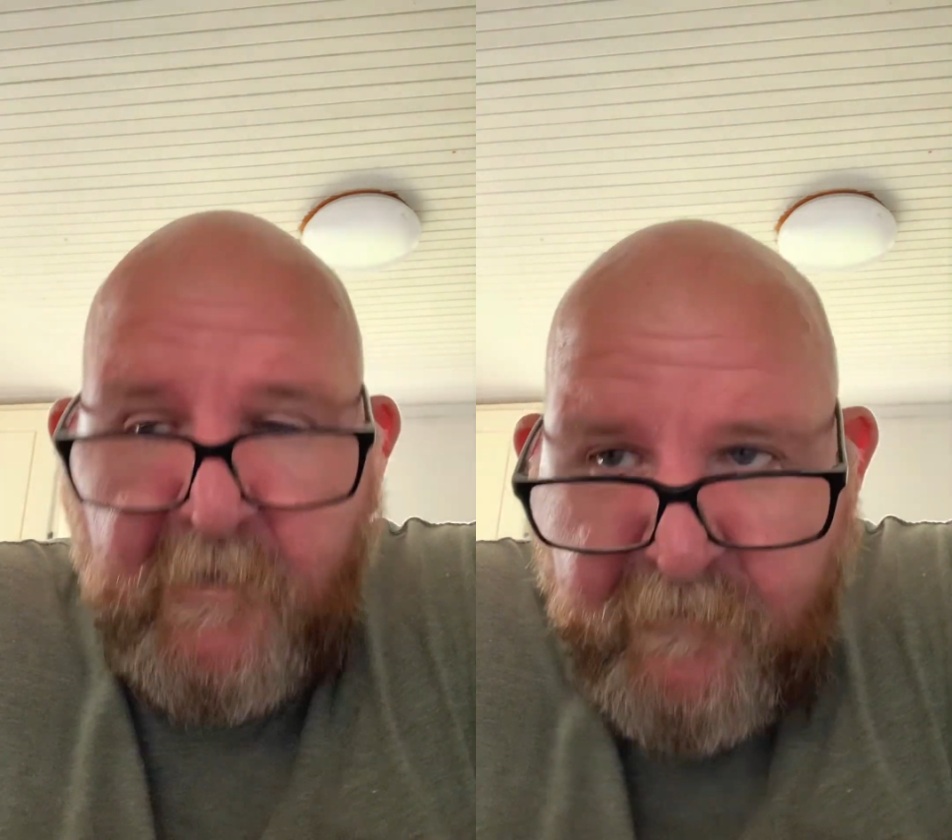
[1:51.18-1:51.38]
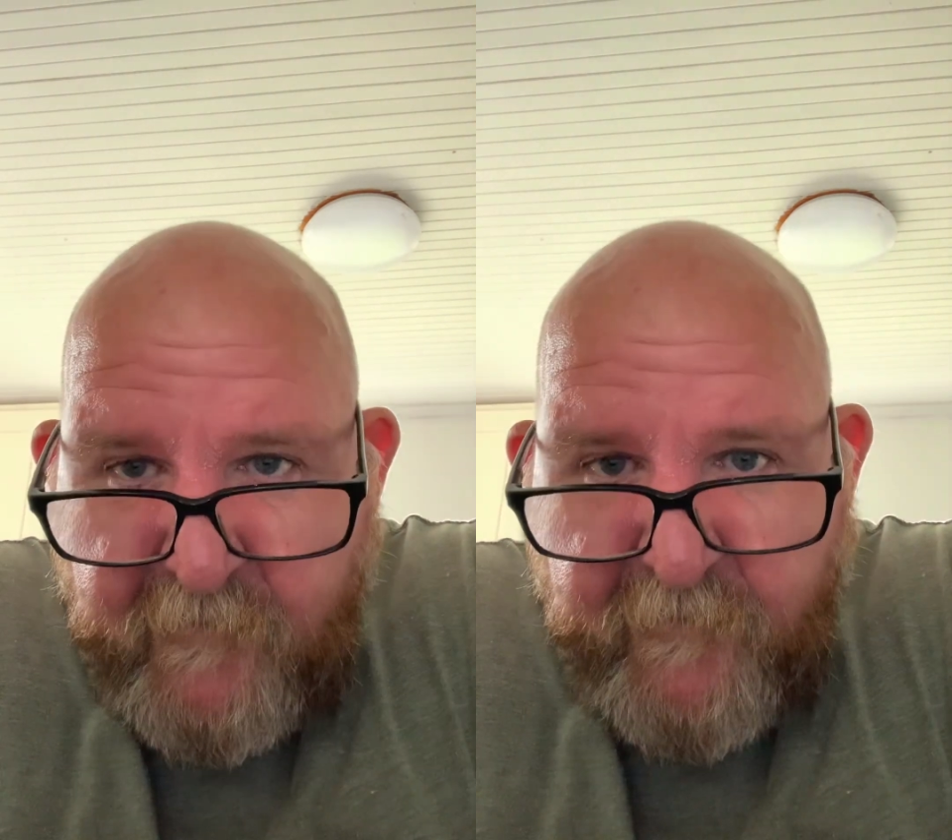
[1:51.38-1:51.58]

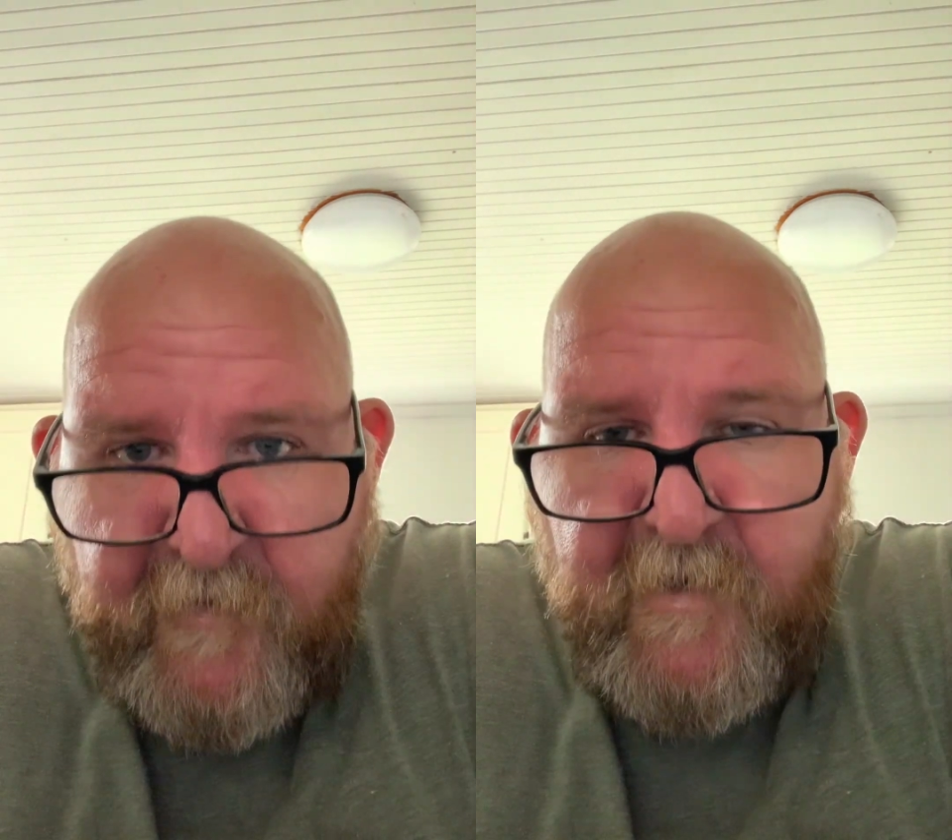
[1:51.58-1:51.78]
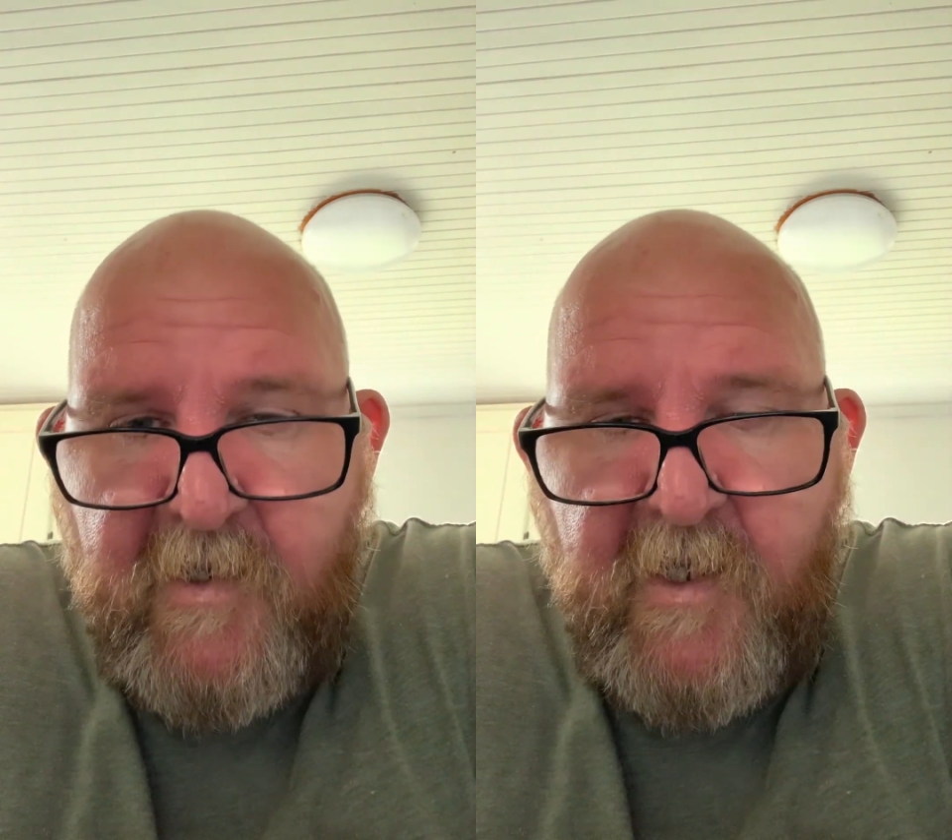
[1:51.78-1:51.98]
be
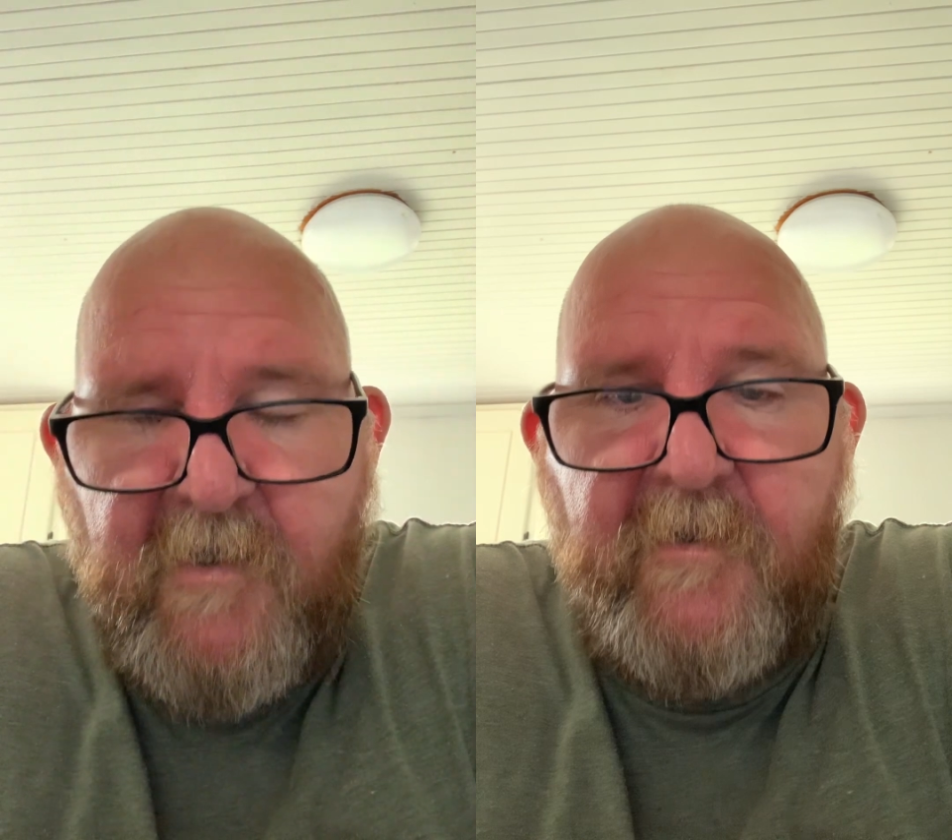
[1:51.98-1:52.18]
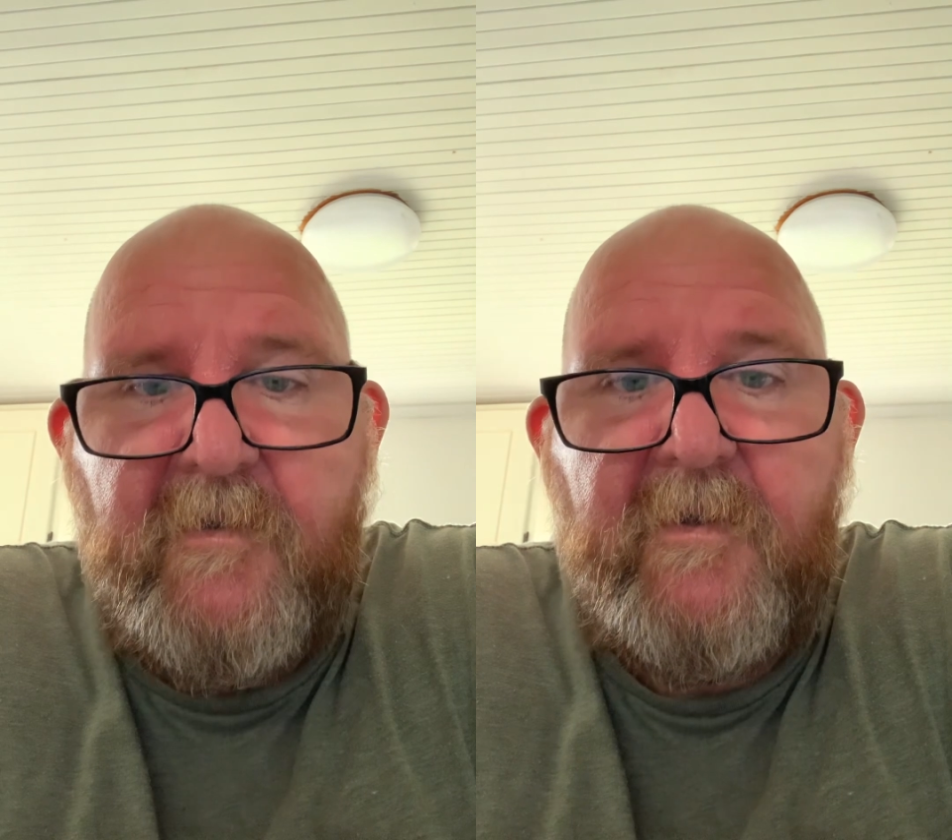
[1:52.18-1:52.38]
very
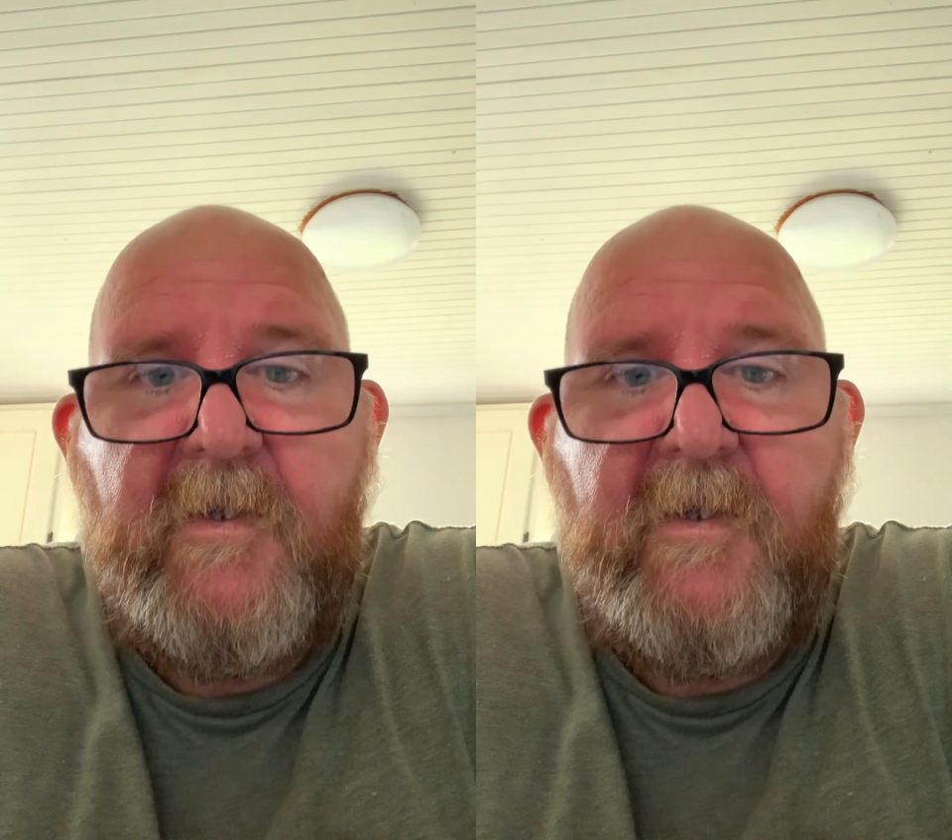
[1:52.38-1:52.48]
low,